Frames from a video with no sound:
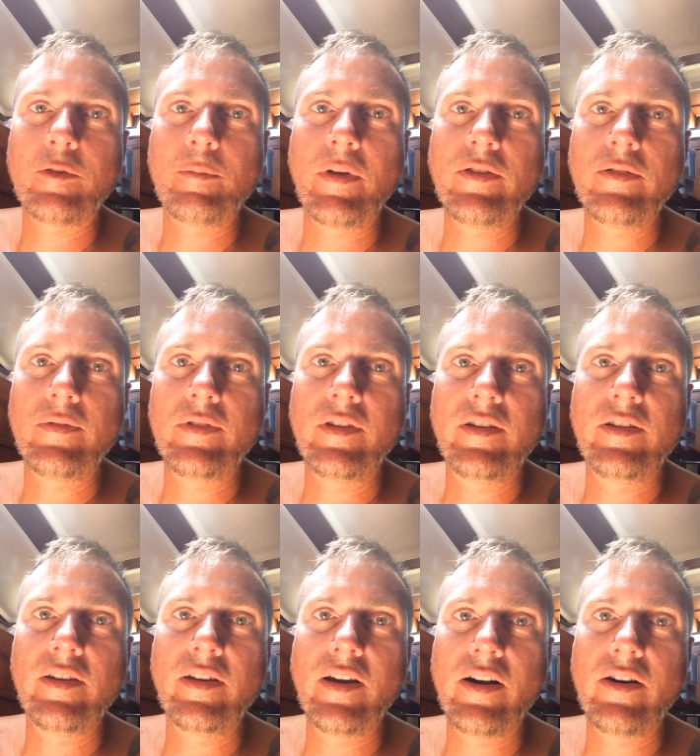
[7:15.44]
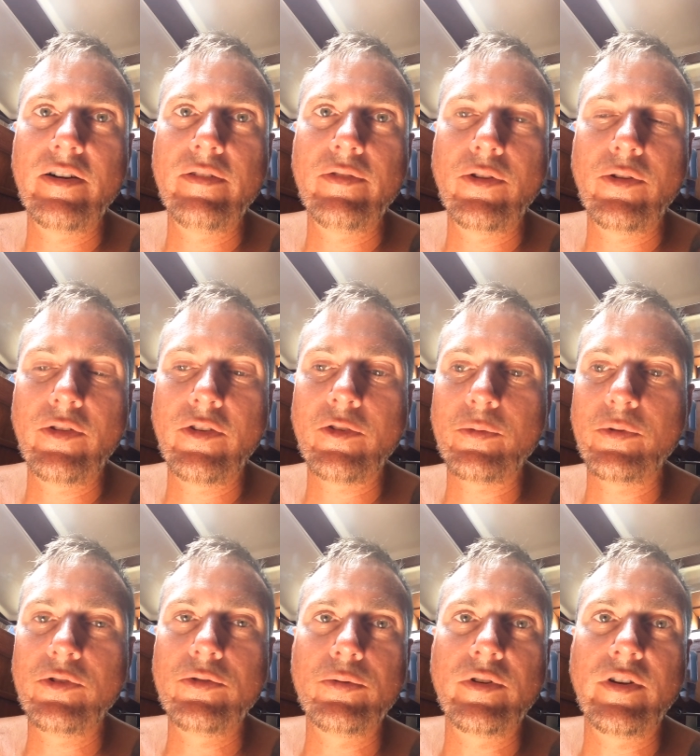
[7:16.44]
expensive in the DR, even though this
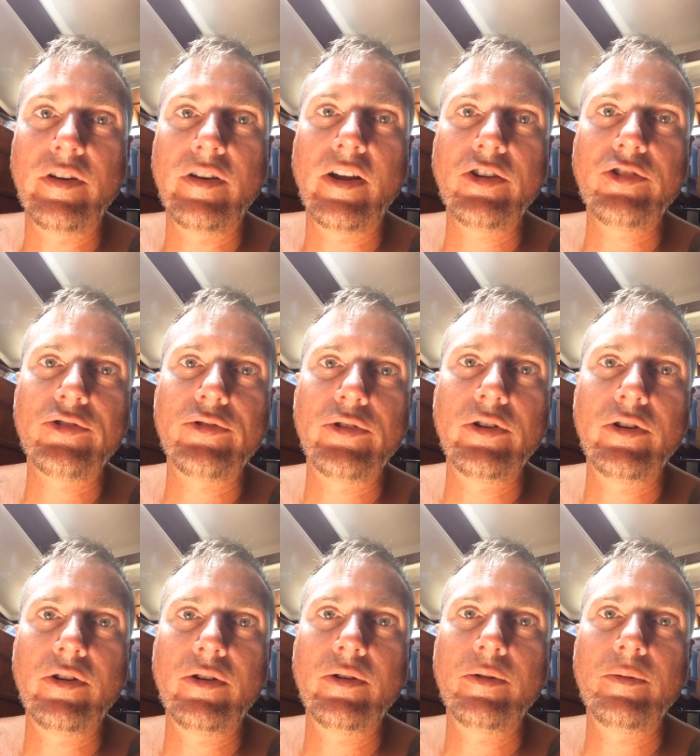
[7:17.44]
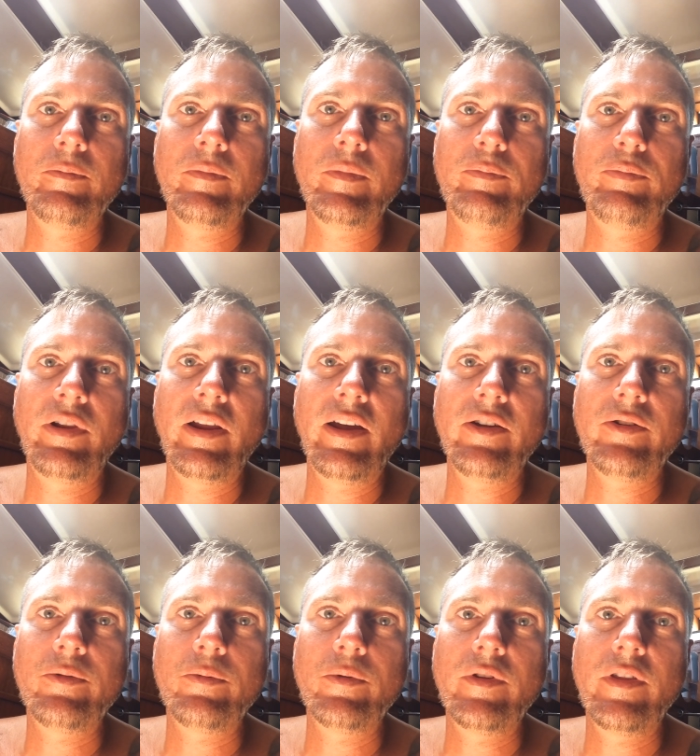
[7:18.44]
went to an industrial
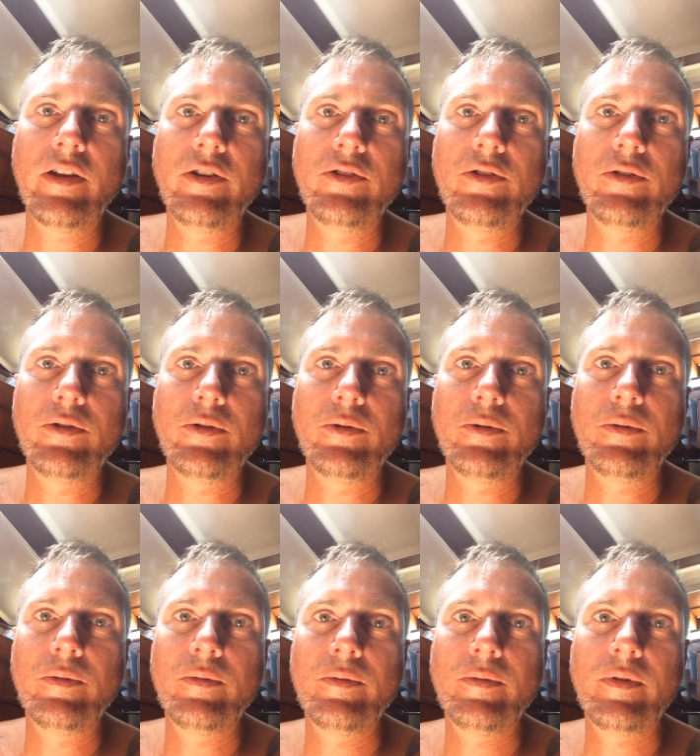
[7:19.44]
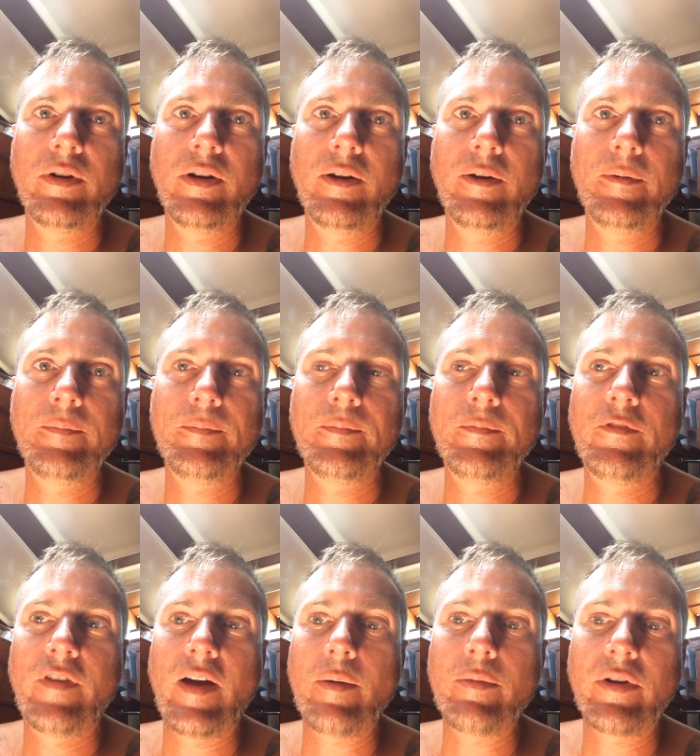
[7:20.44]
plant where they do um,
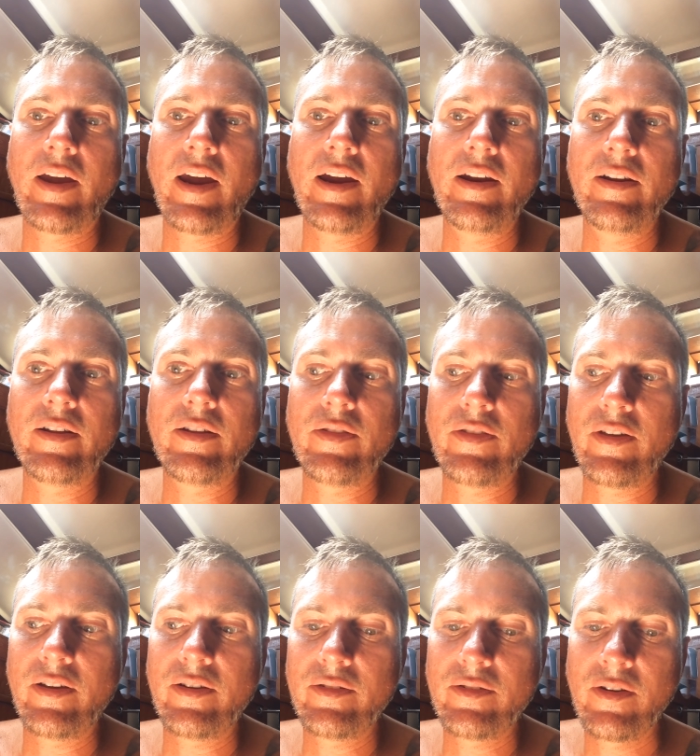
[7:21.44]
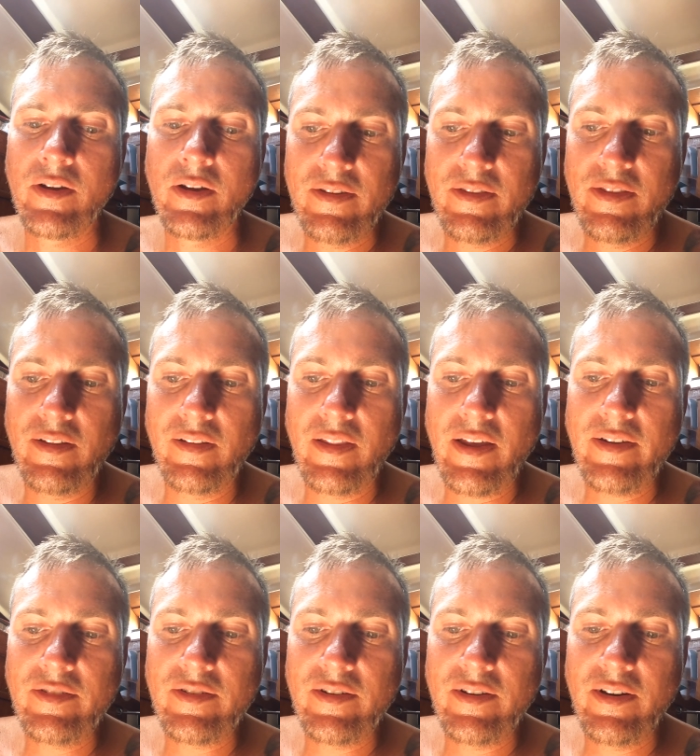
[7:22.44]
fabricating and things. The
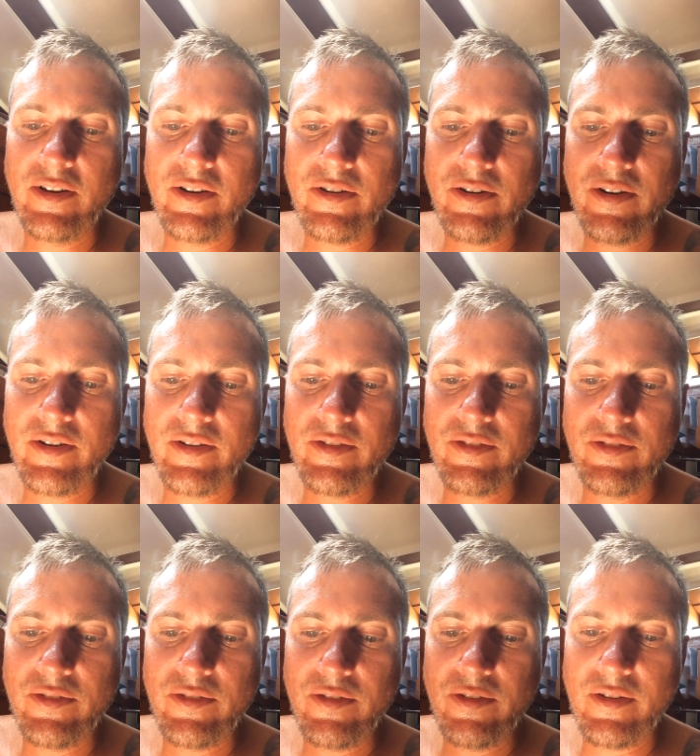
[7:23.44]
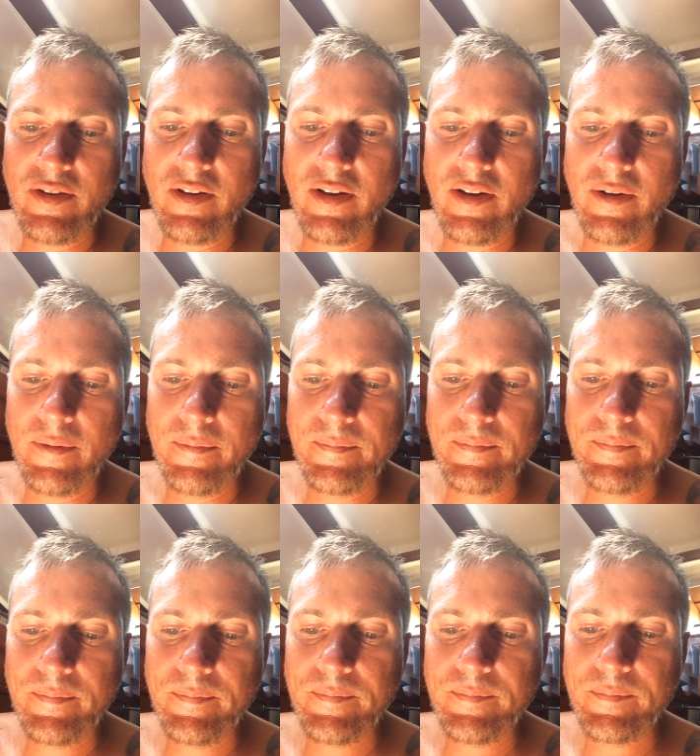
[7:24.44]
lesson here is um,
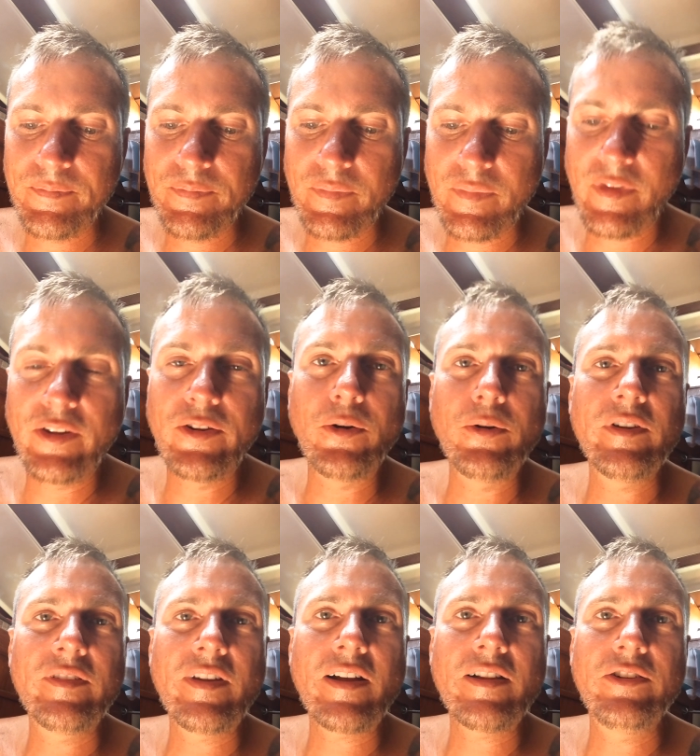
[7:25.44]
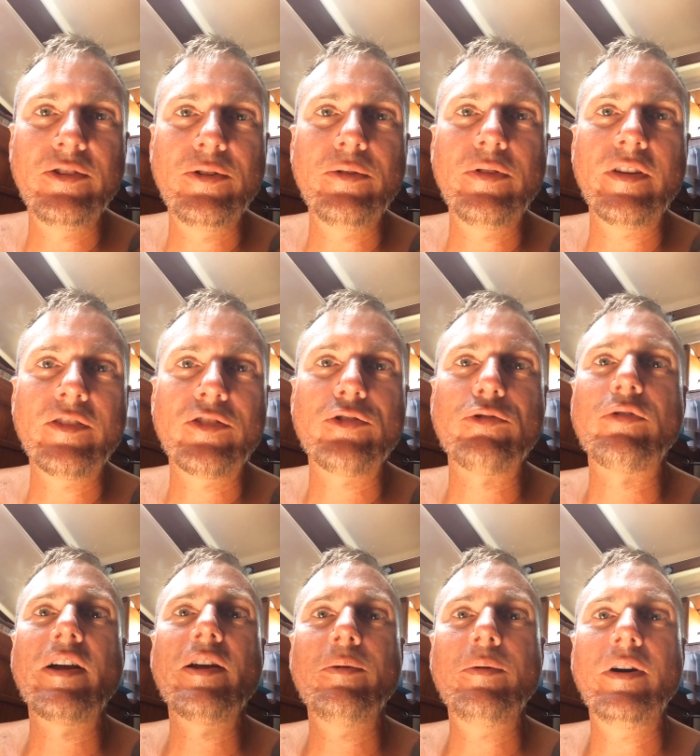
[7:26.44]
they don't exactly do things the
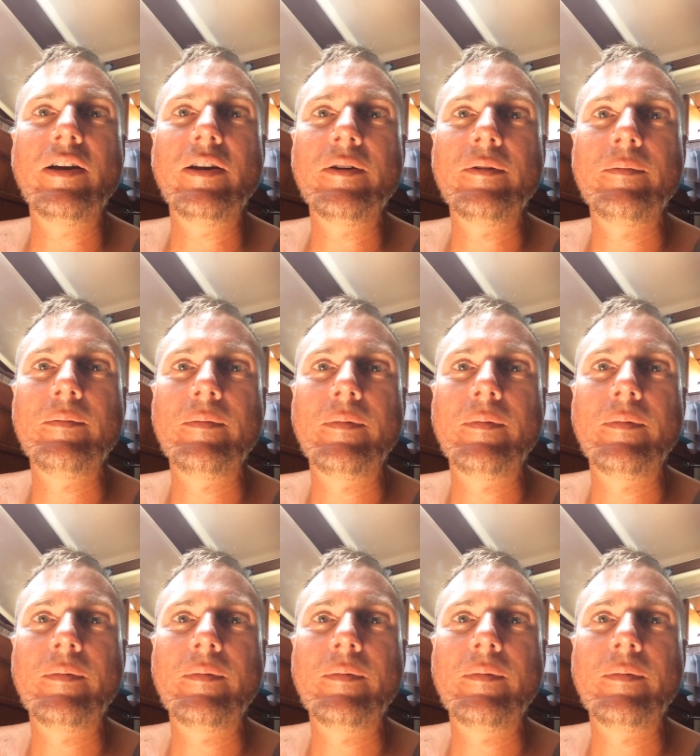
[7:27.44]
right way.